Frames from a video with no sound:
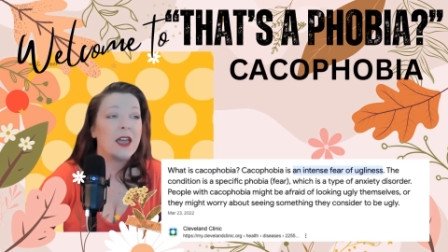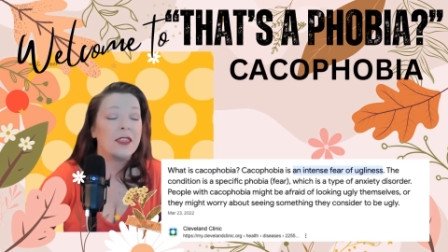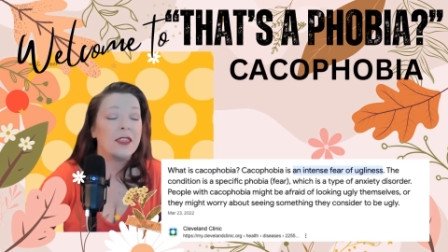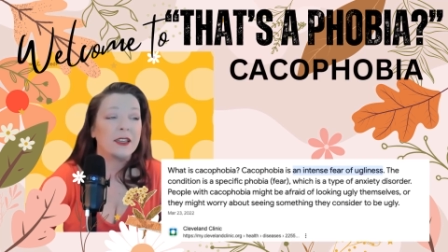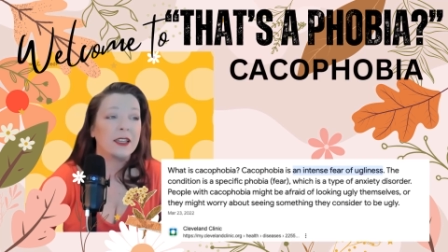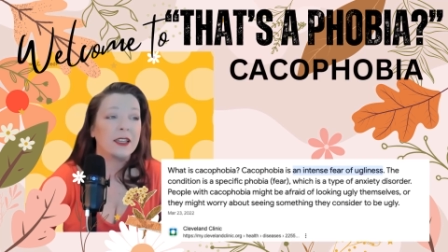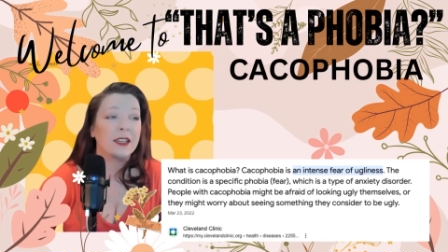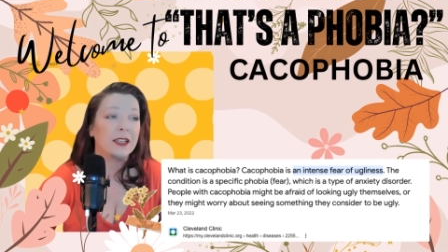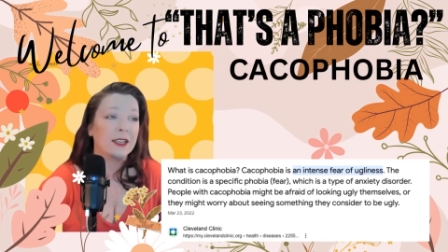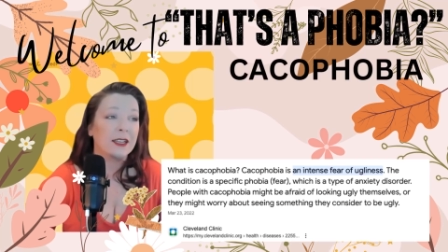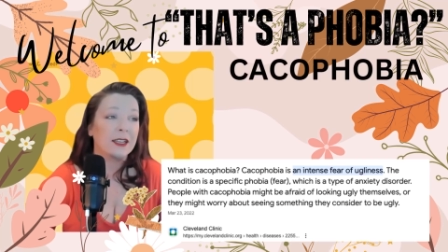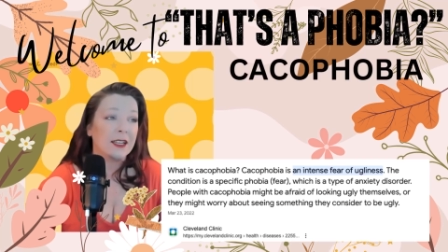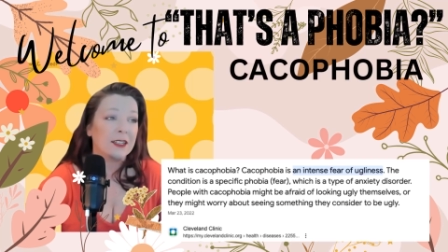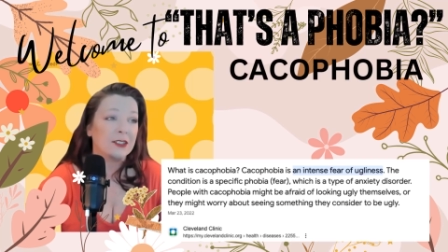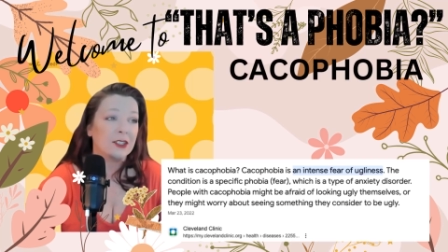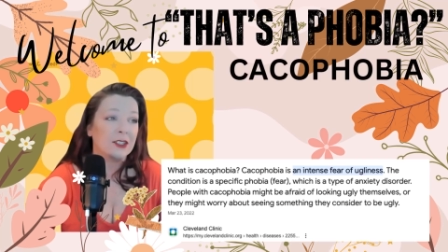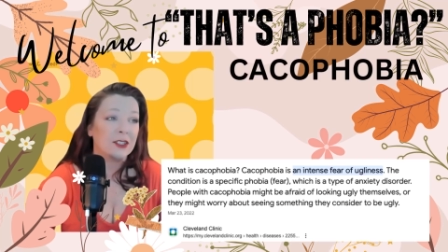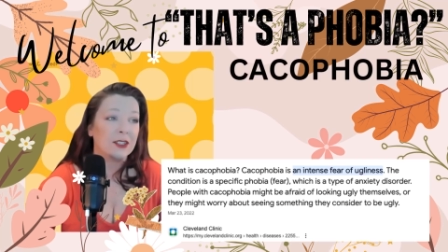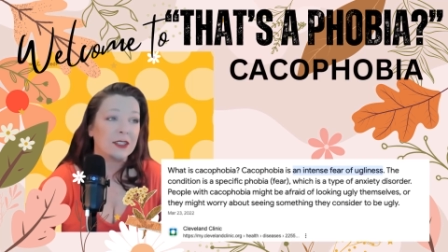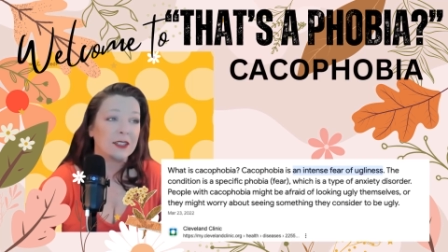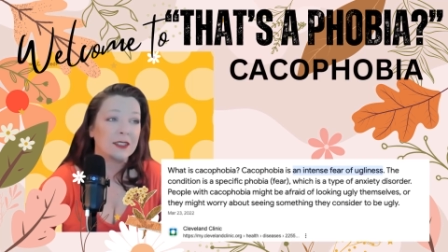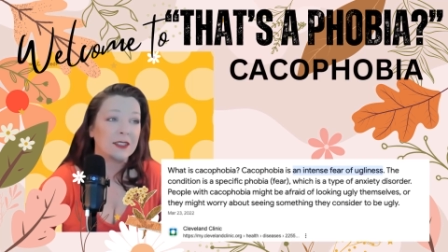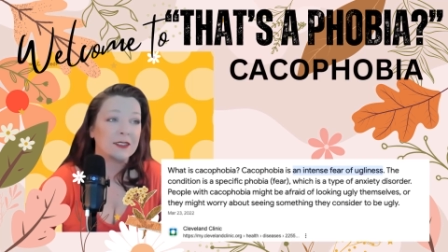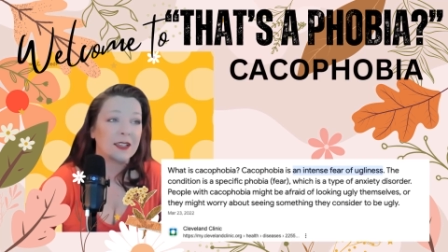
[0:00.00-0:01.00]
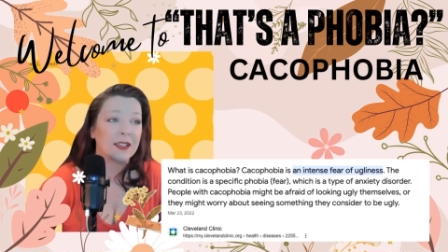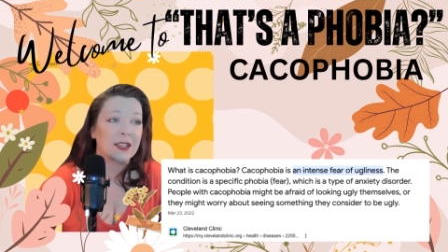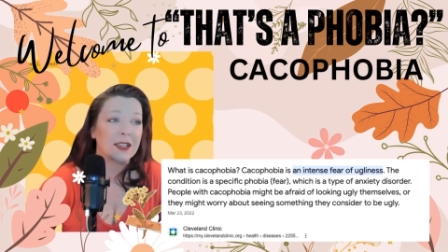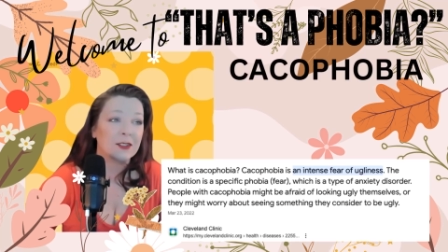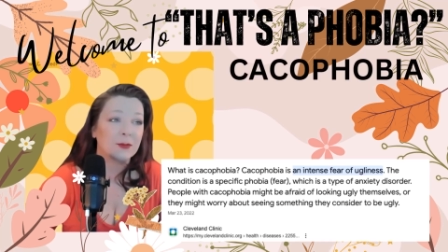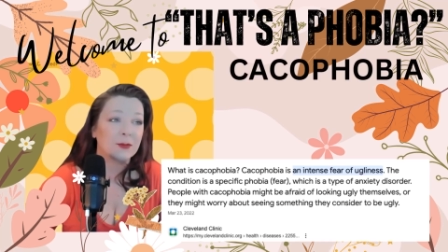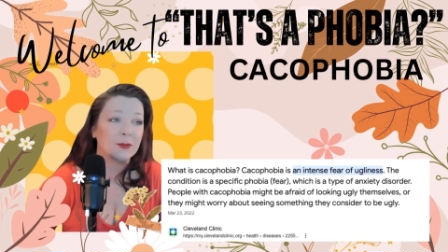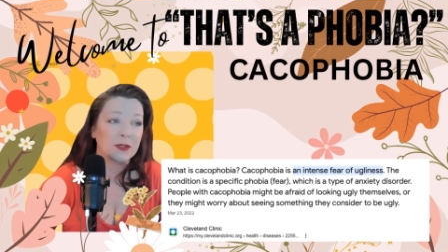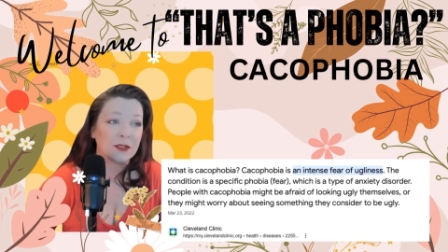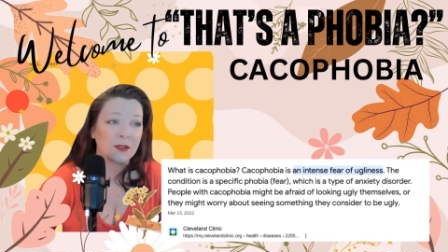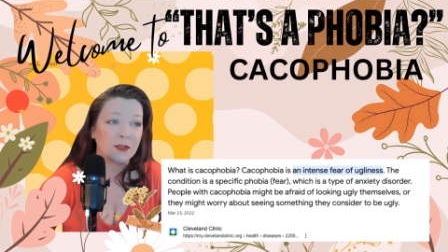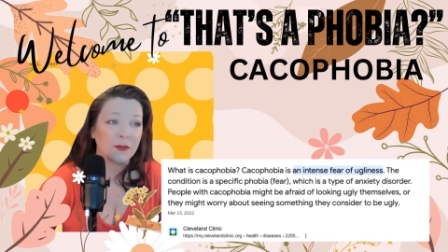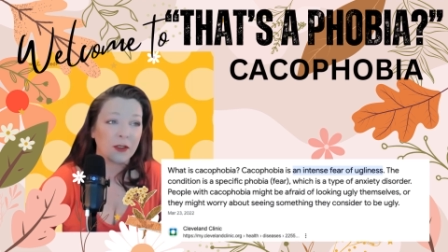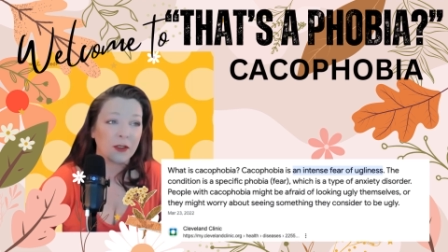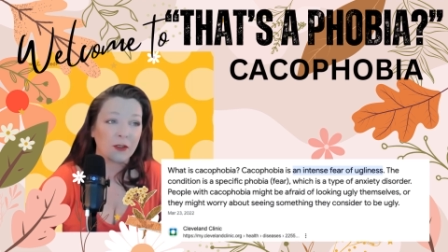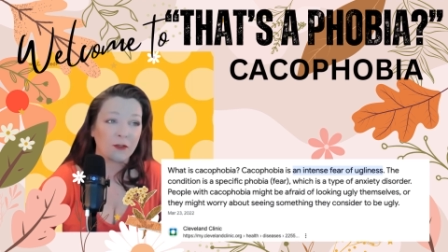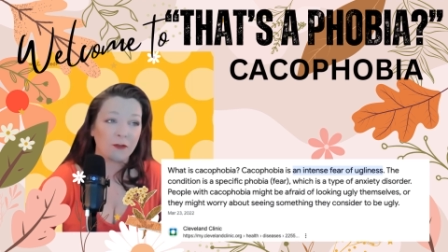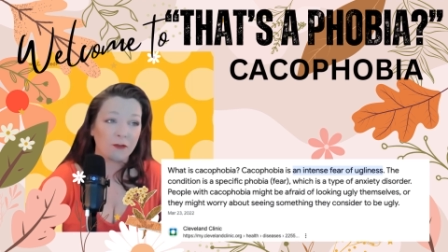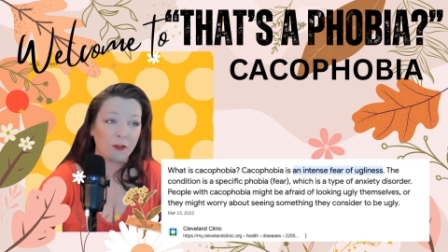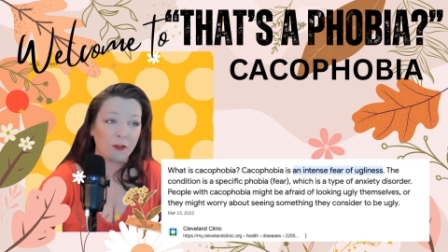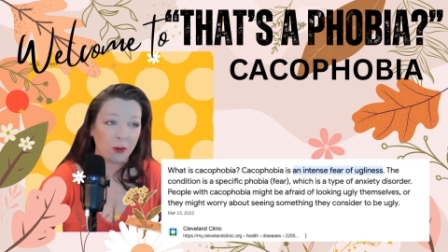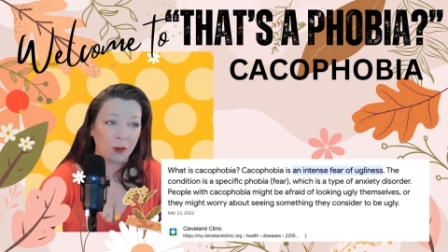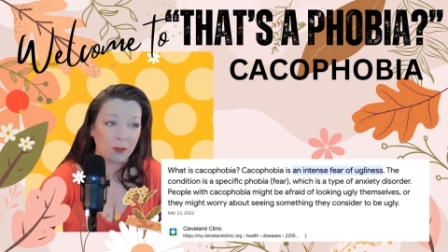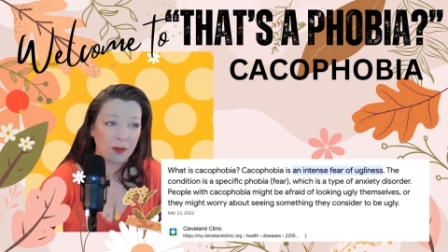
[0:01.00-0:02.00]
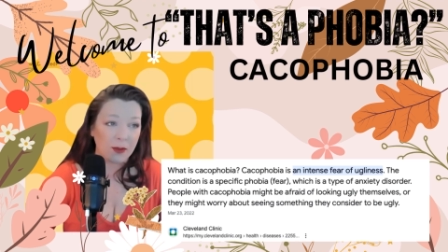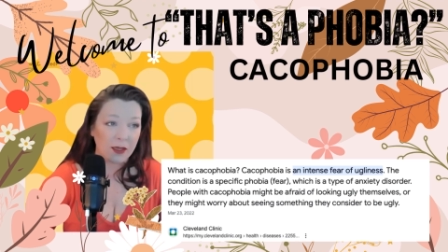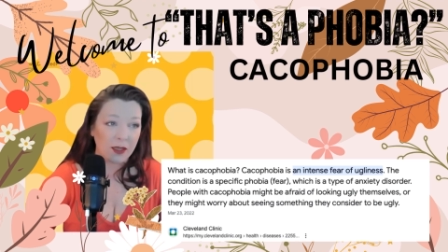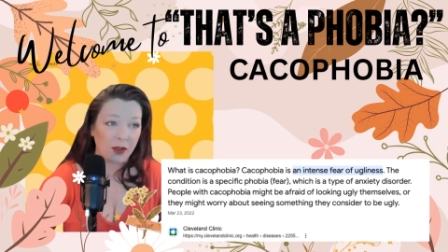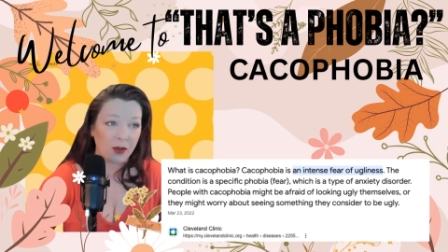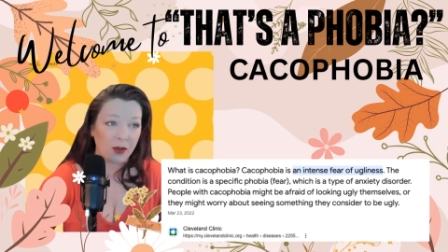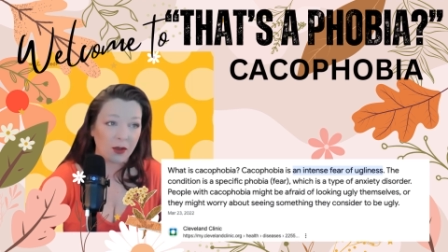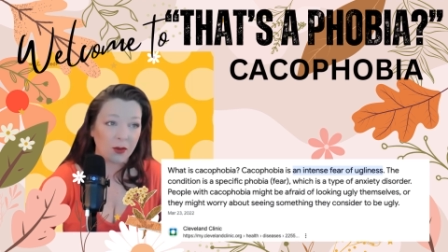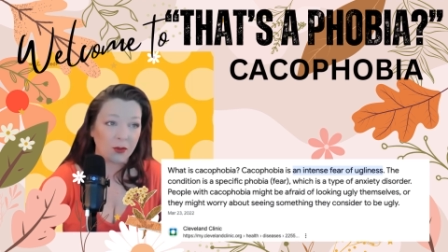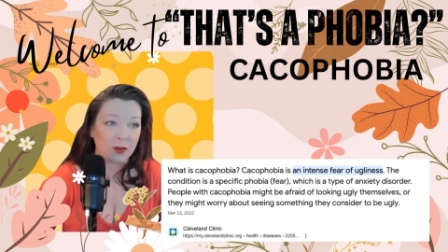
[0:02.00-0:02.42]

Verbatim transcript: The condition is a specific phobia,